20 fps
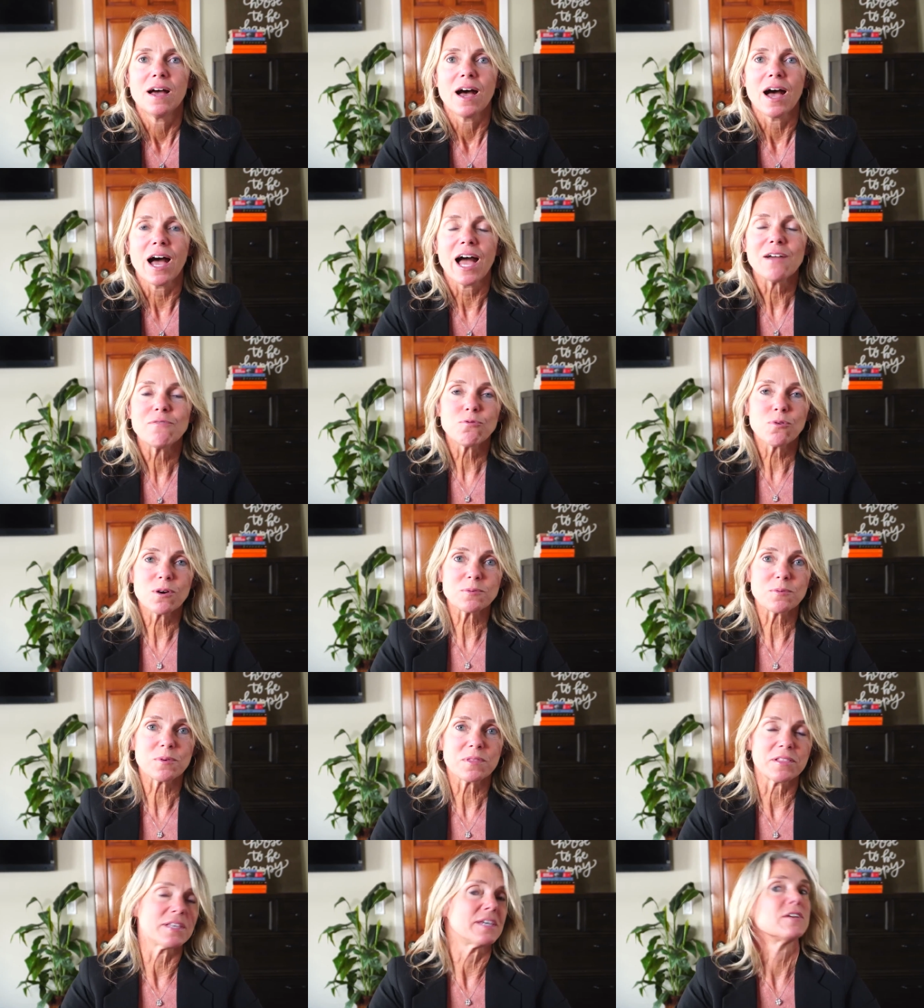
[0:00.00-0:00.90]
I've worked
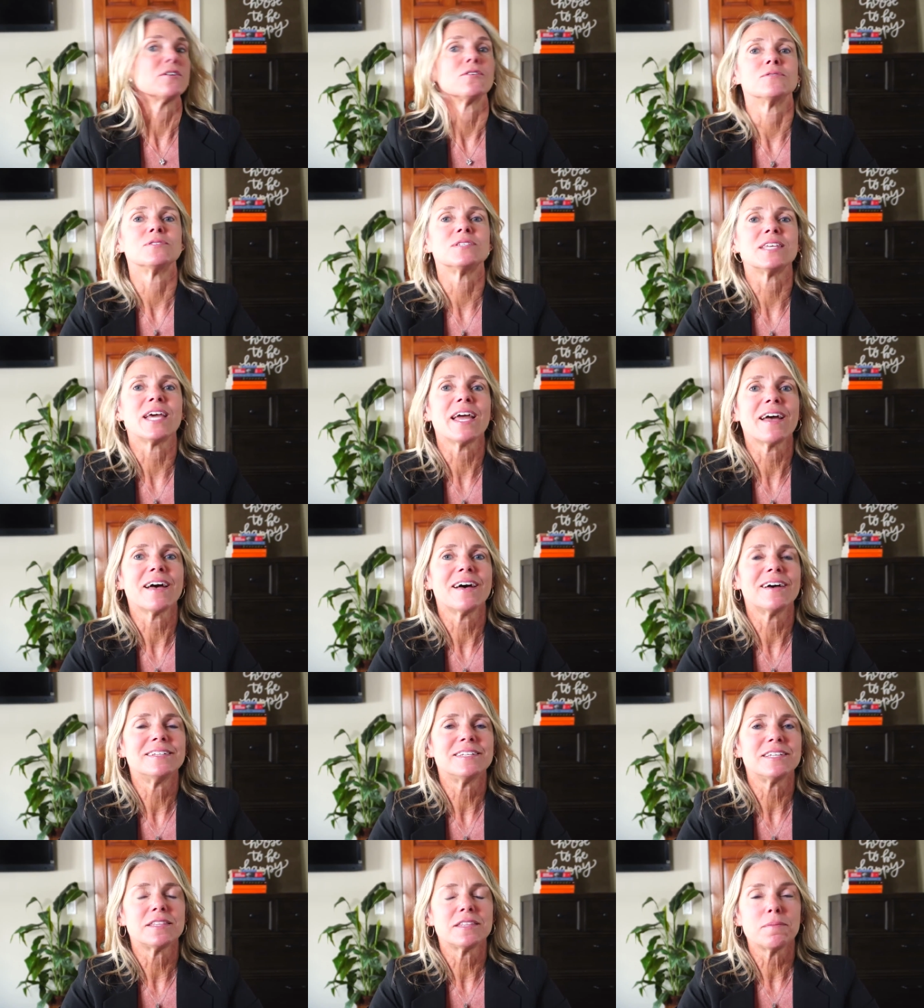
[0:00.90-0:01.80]
with leaders,
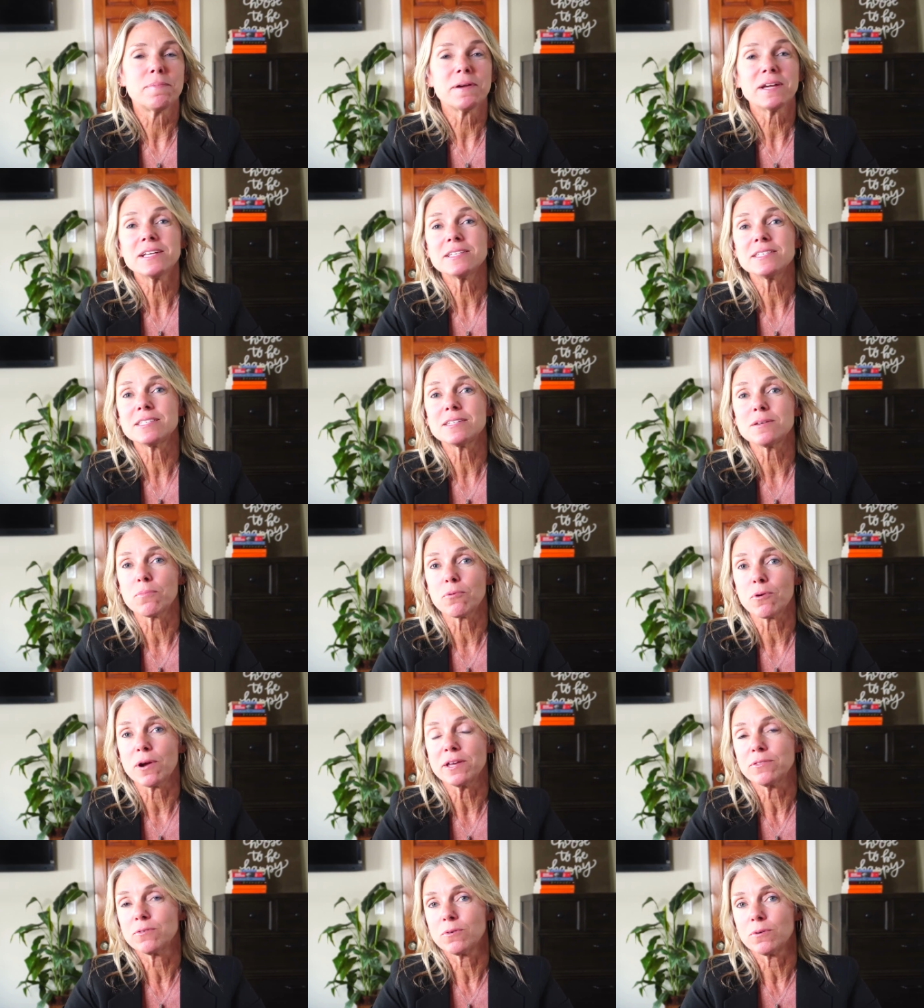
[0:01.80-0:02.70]
and the biggest
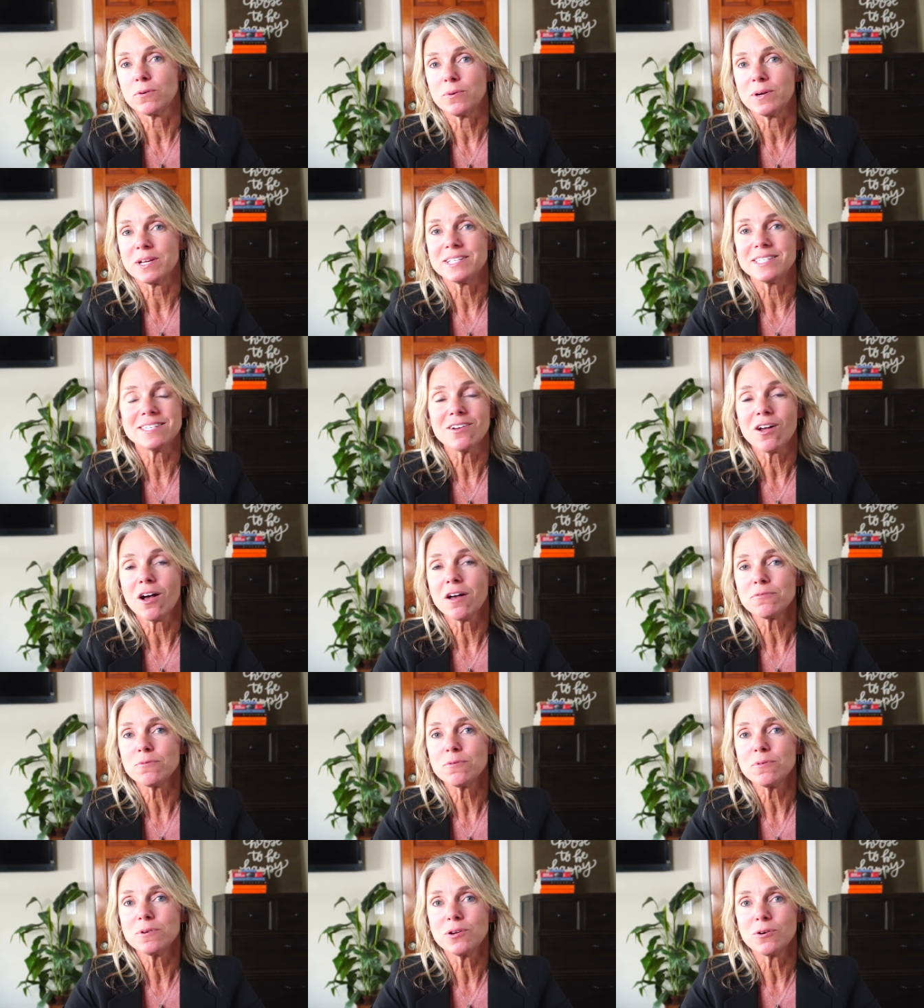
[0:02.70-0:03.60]
breakthrough, it's not
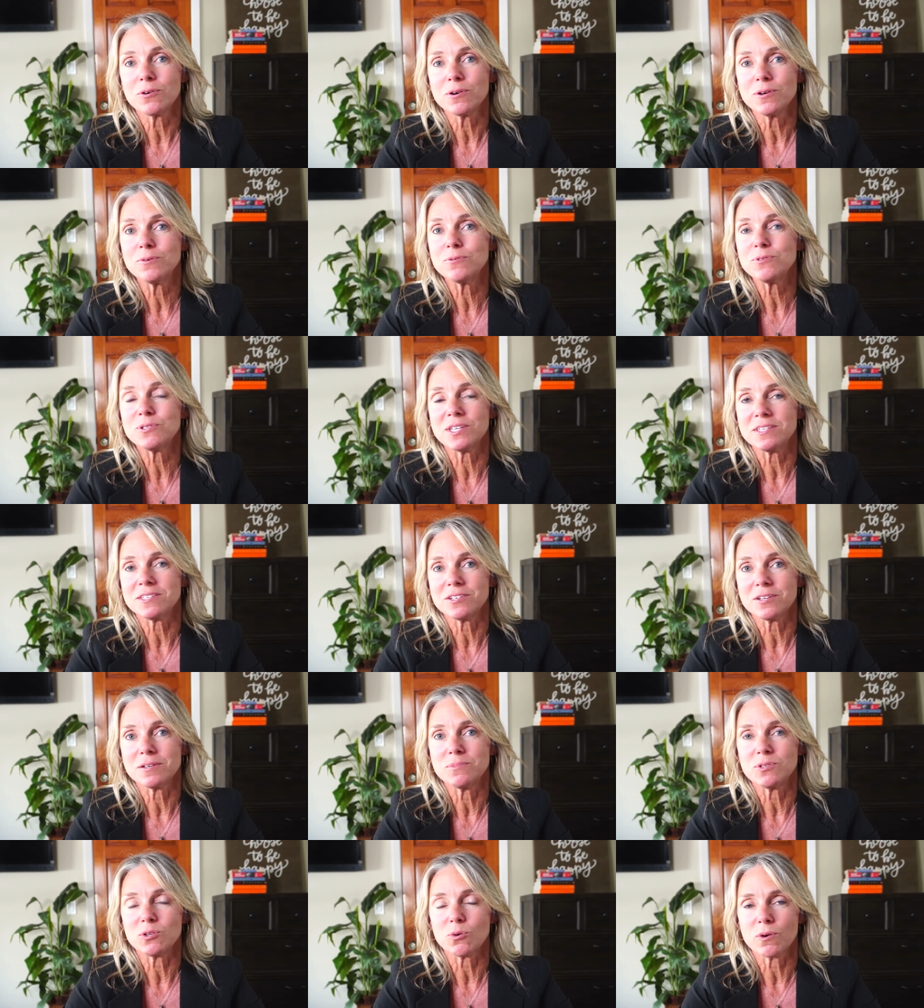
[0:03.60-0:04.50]
through your new
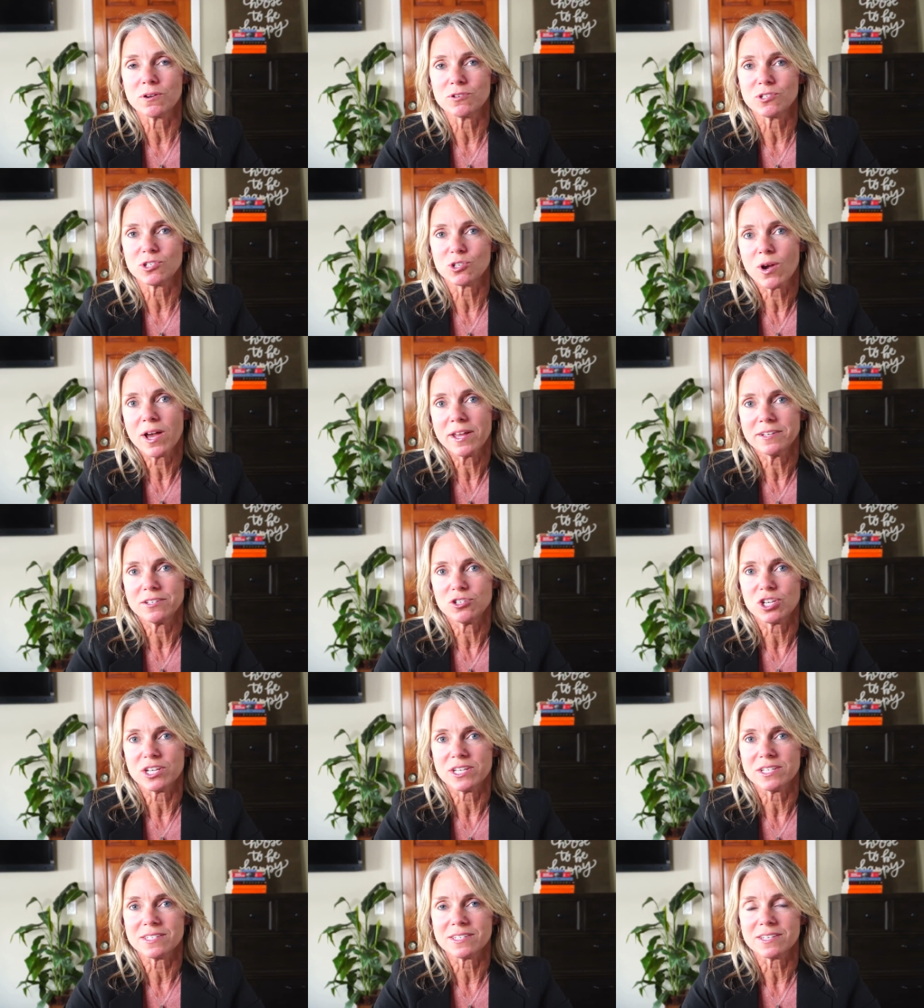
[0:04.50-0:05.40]
systems or your
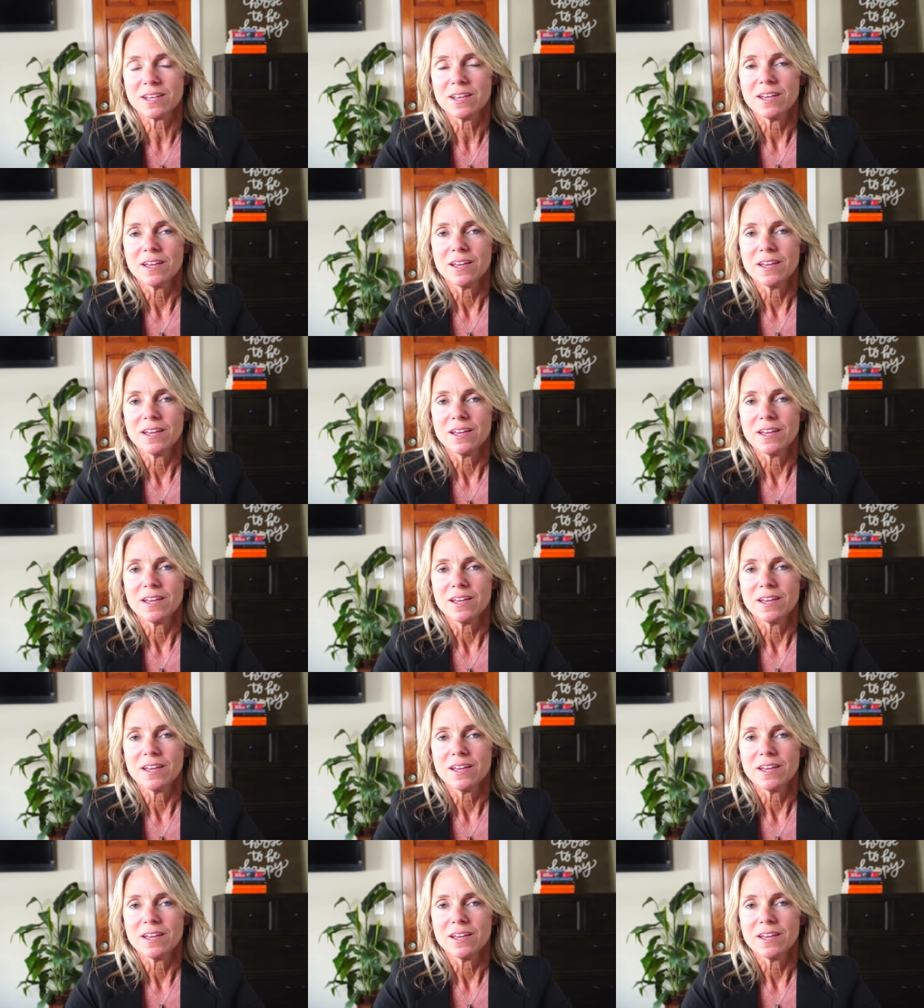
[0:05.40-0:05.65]
strategies.